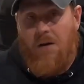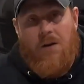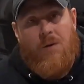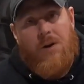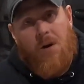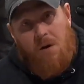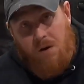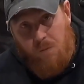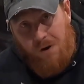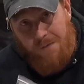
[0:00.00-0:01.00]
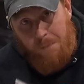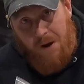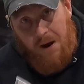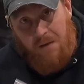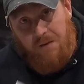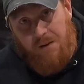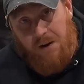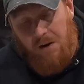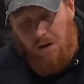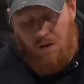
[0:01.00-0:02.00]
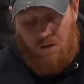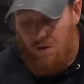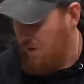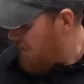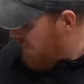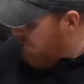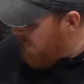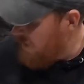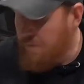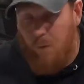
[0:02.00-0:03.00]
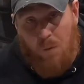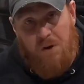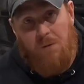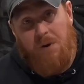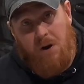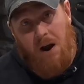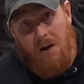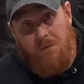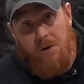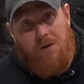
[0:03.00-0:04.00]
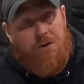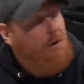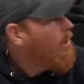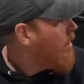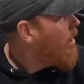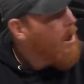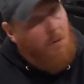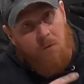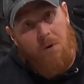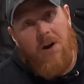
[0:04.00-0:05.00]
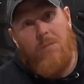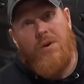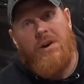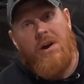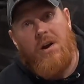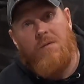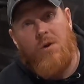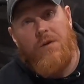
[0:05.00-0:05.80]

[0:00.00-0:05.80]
You need the hardware from bag C and a four millimeter Allen wrench, and we're ready to put that cover